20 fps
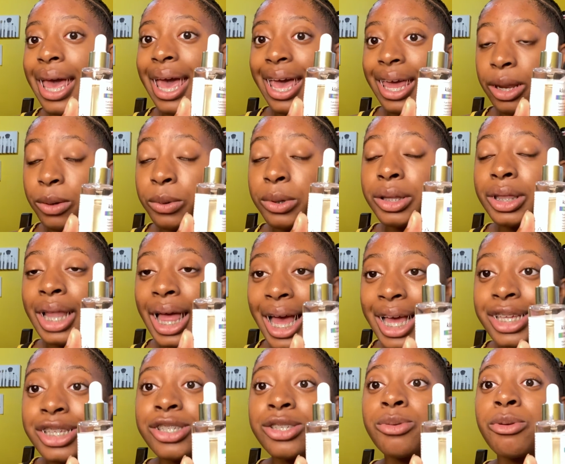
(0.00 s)
and it will
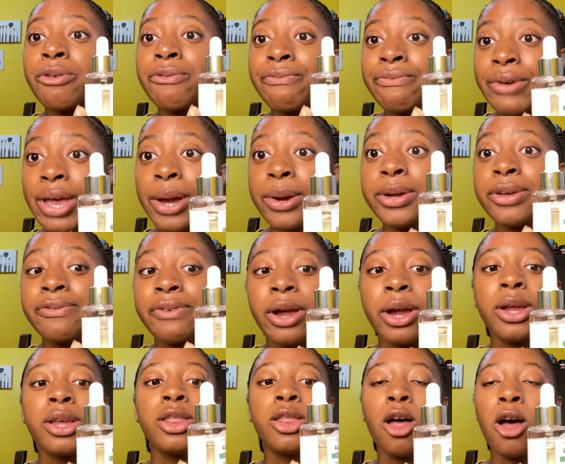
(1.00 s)
last you a very,
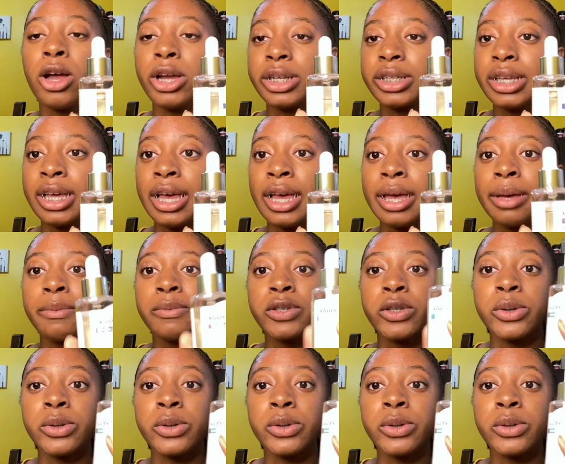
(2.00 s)
very long time.